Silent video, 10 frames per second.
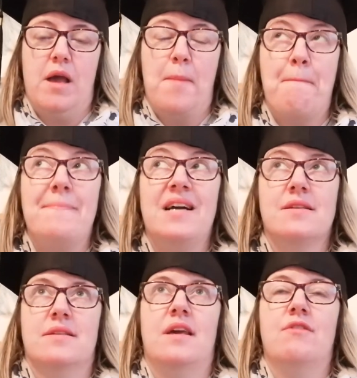a
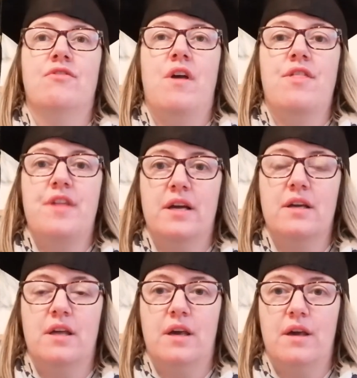massive
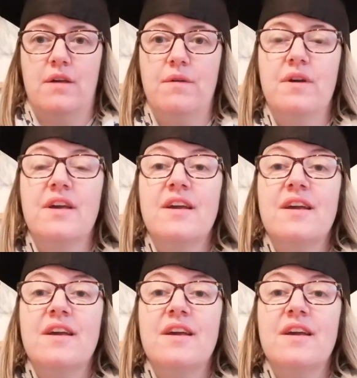thank you